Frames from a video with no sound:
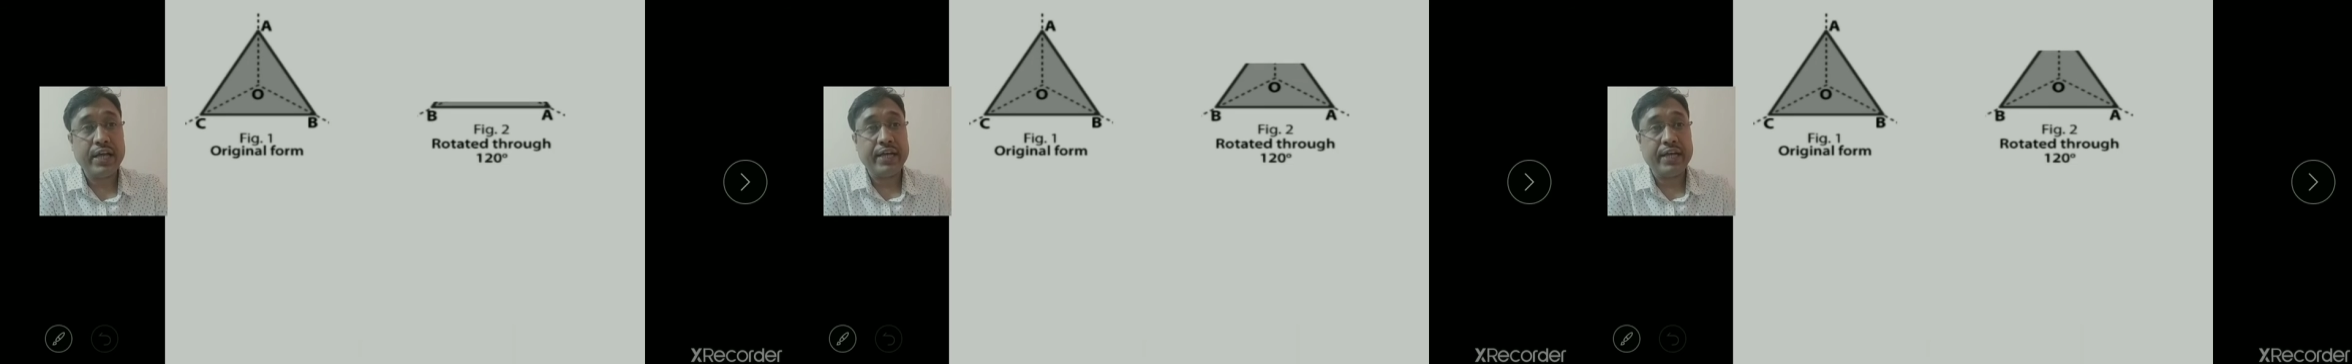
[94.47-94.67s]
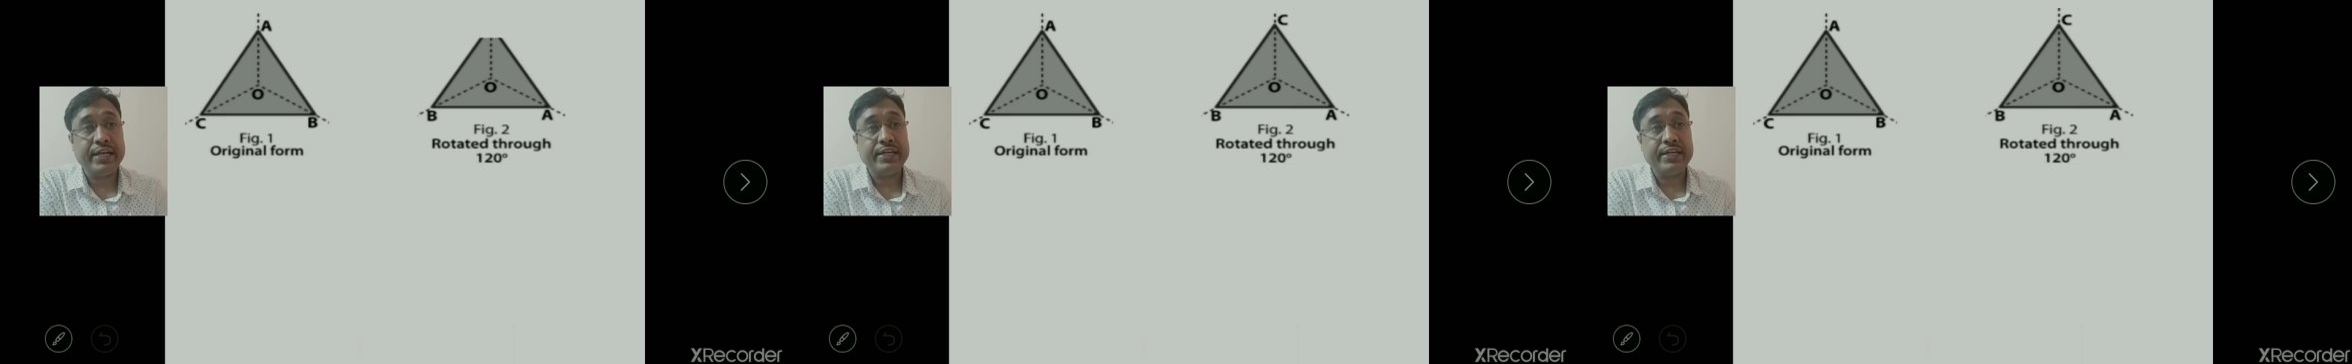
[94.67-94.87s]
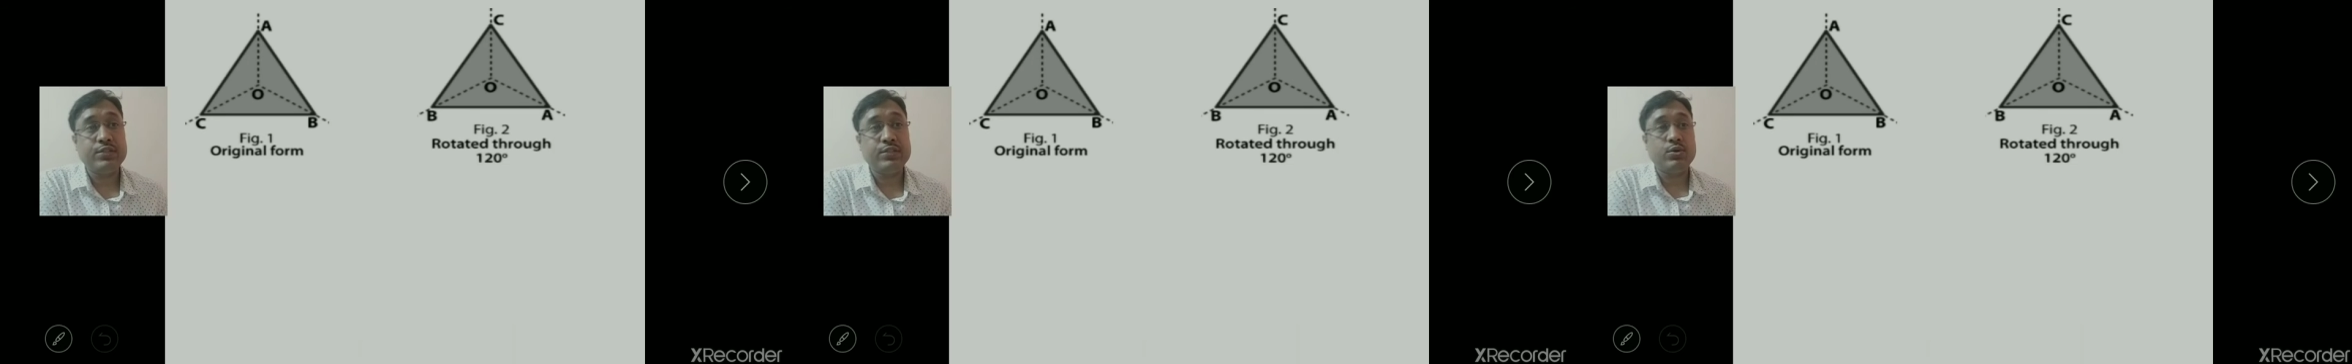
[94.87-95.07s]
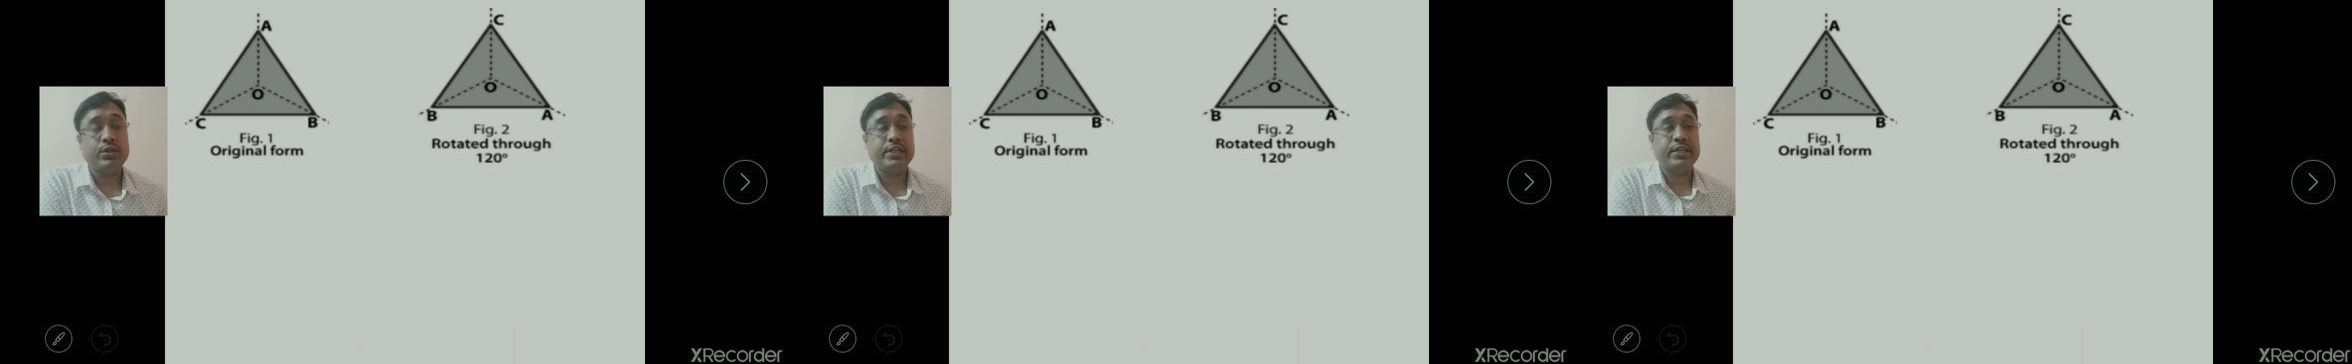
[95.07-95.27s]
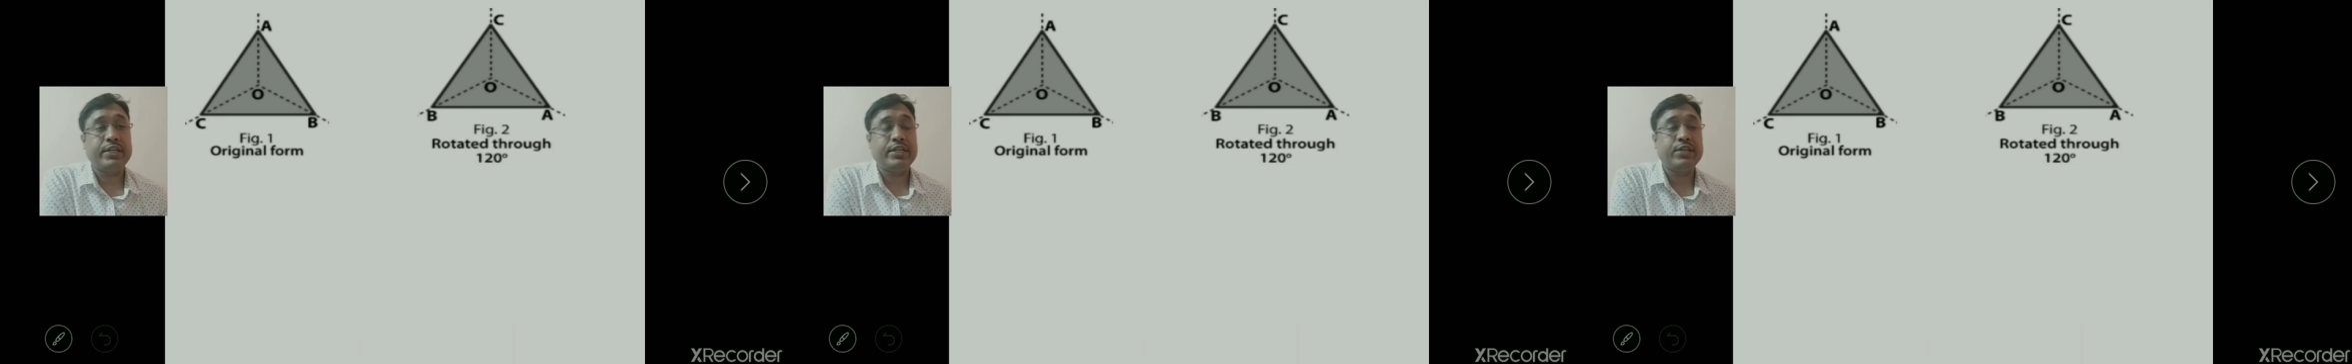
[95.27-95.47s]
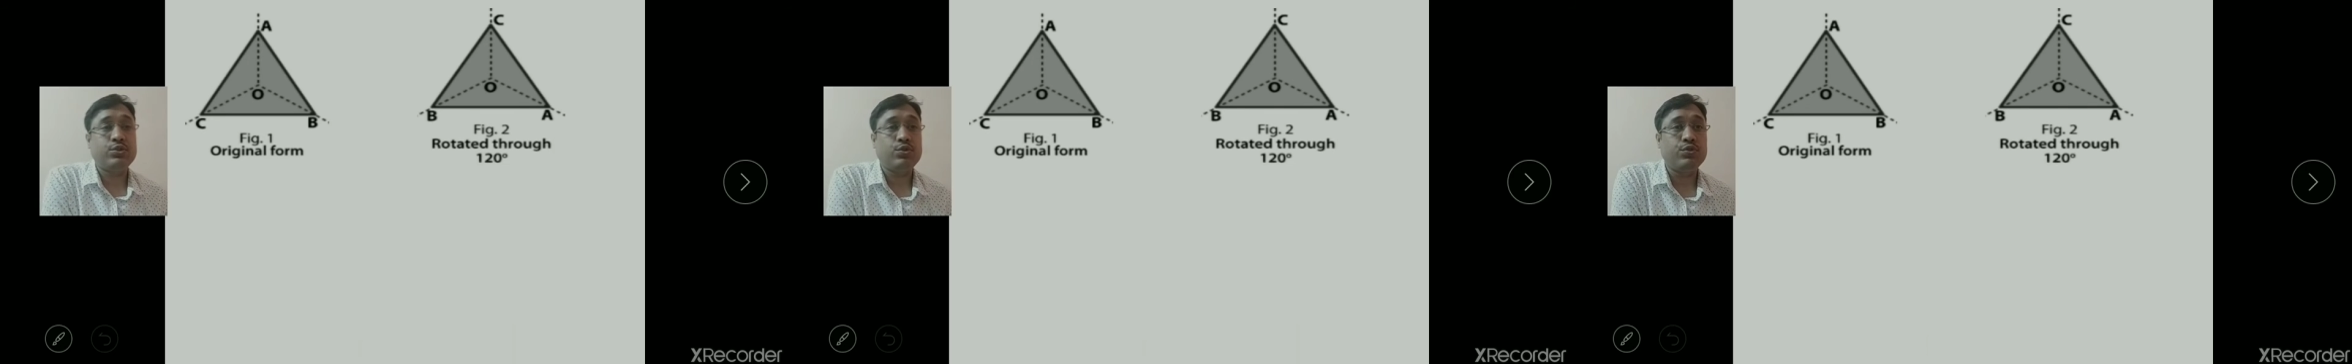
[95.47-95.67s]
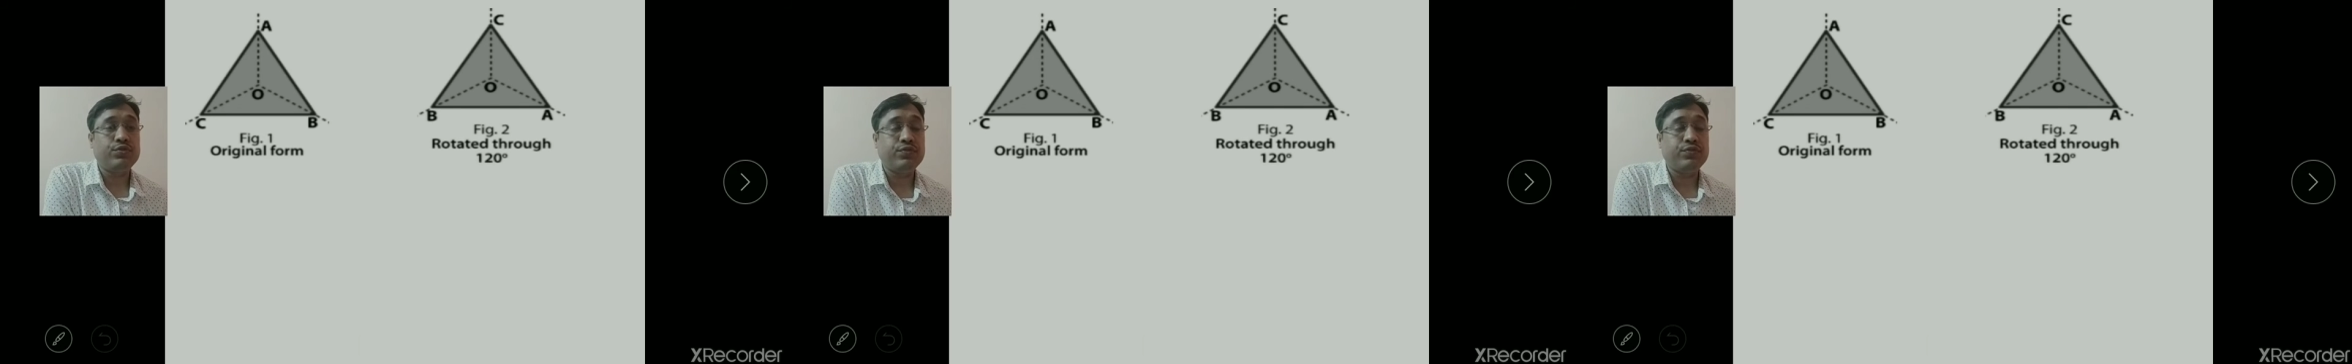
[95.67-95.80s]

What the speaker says: and it is rotated through